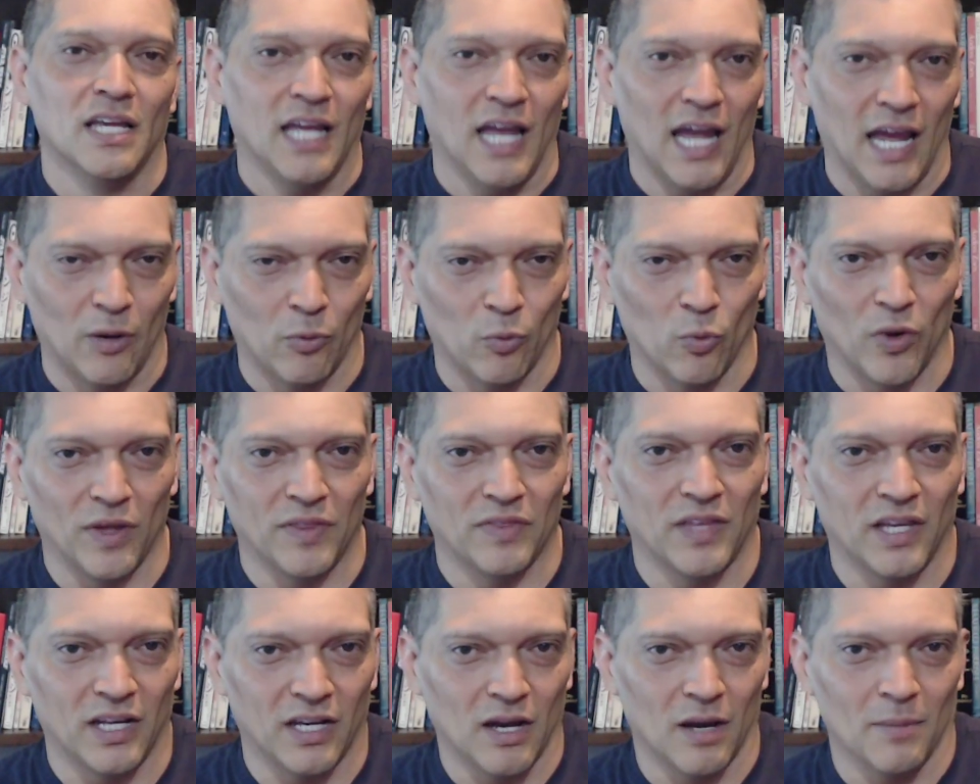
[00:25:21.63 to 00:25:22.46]
and when
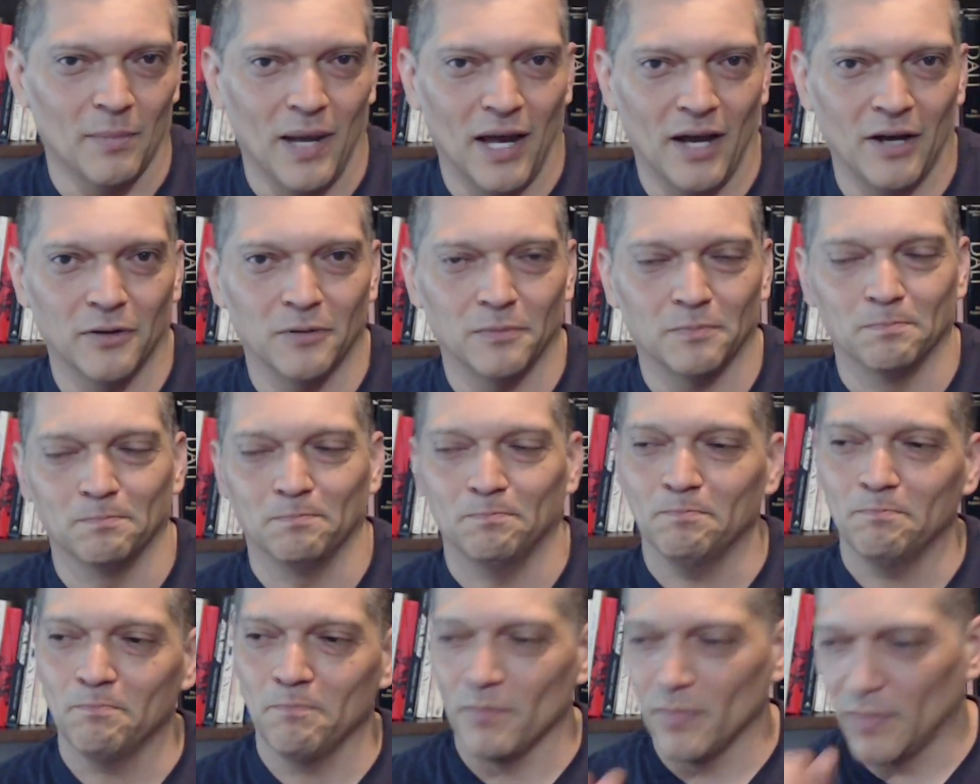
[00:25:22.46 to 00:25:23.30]
they come out,
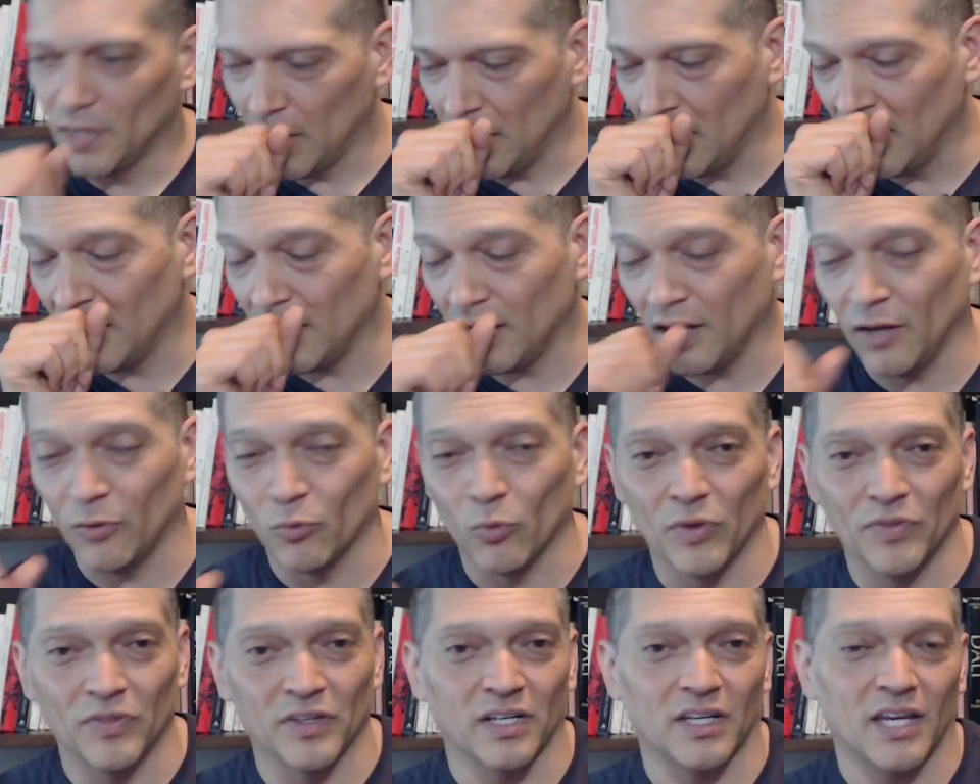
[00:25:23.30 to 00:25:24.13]
and
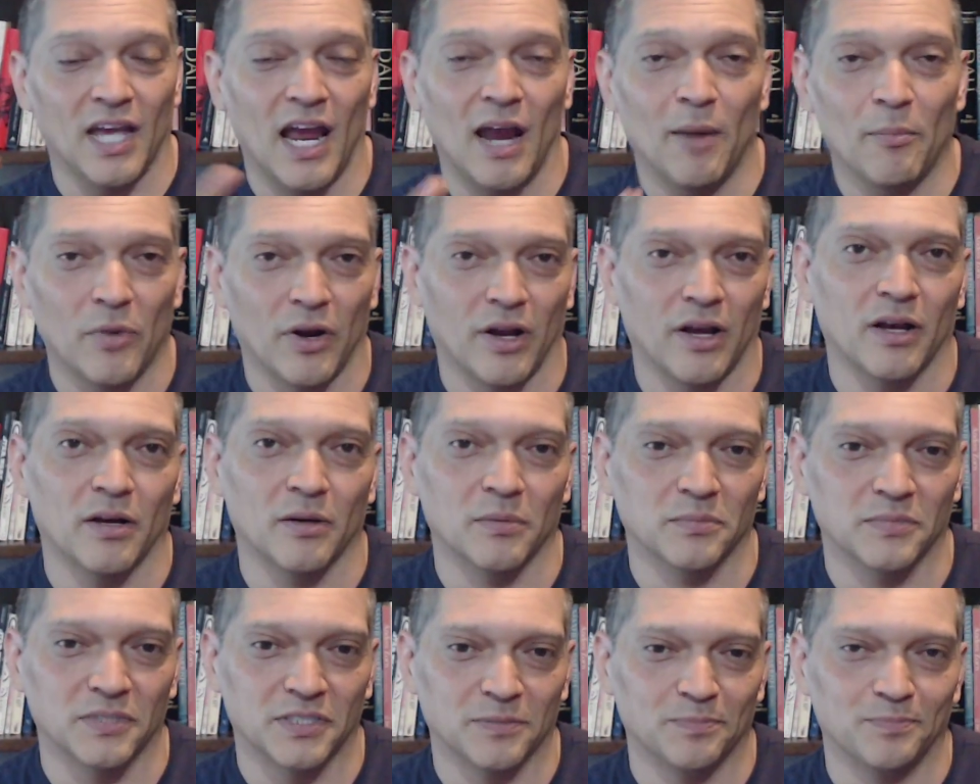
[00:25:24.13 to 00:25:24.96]
when the camera
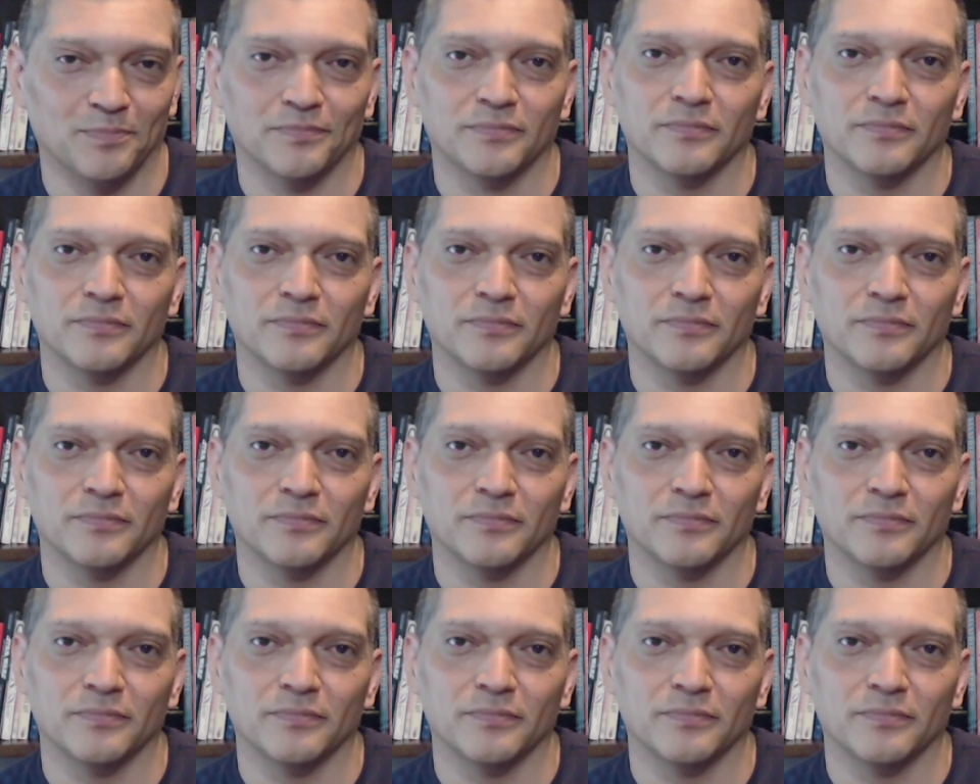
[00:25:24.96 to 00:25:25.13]
comes